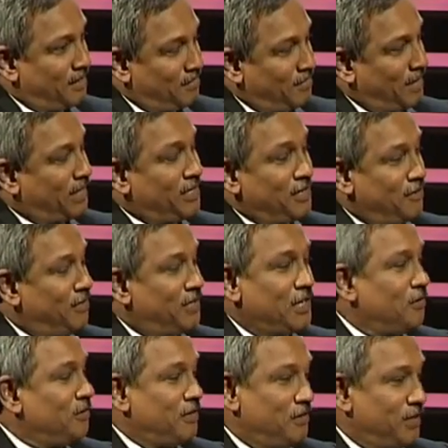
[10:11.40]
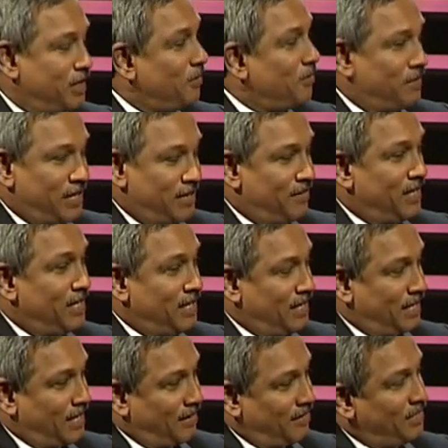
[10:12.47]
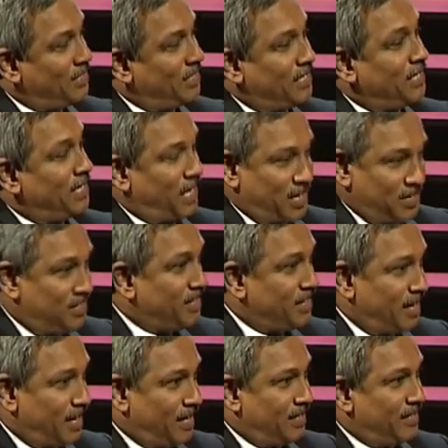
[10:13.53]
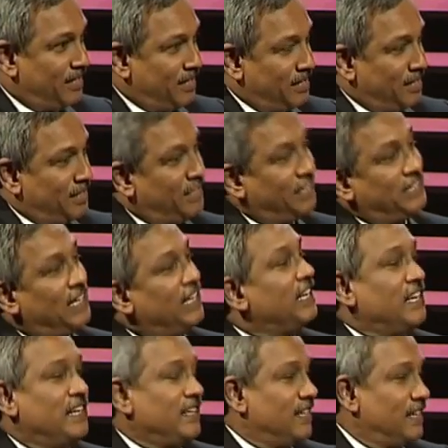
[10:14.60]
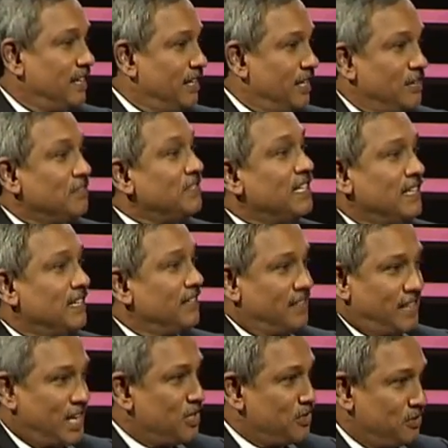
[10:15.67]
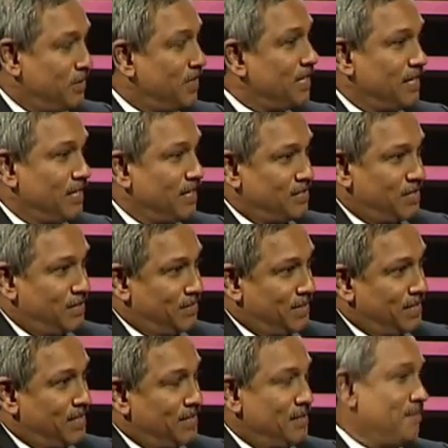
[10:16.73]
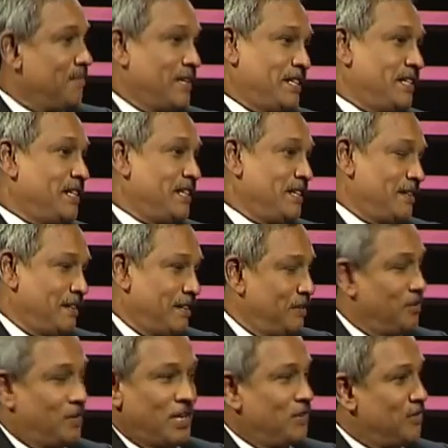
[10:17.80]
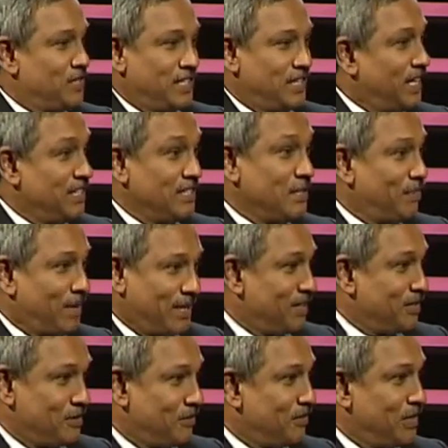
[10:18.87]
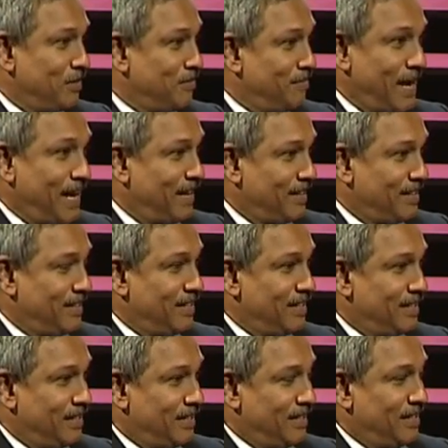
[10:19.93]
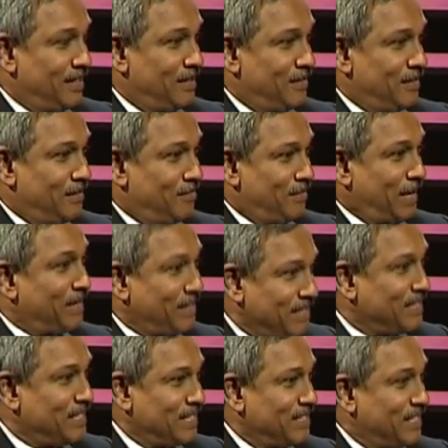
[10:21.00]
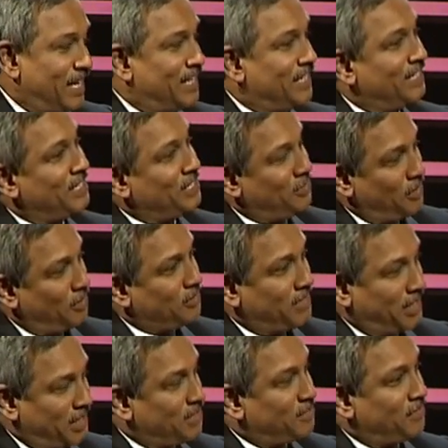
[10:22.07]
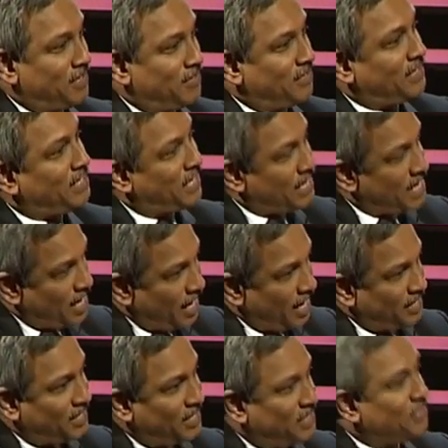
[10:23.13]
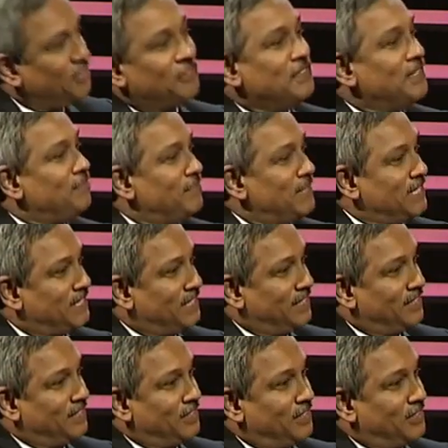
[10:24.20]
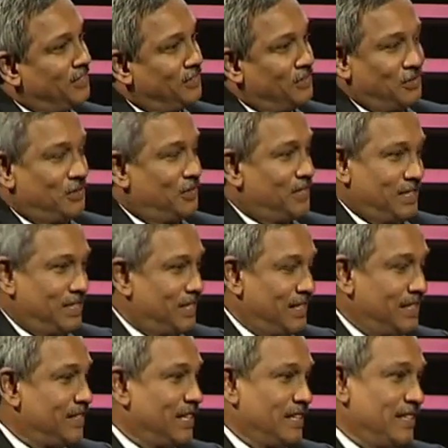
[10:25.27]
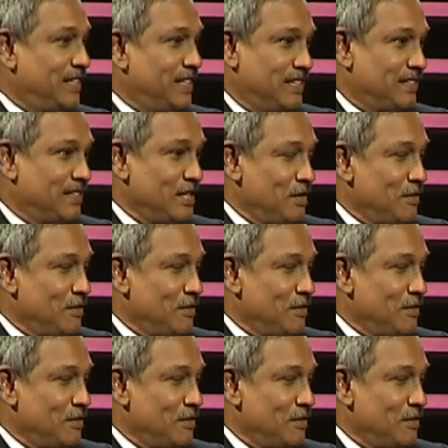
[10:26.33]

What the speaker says: But without having the identity card, the teller gives the cash to the customer. But you cannot say that is the practice of the bank. Practice is that you have to satisfy with the identity of the person. So these are the things.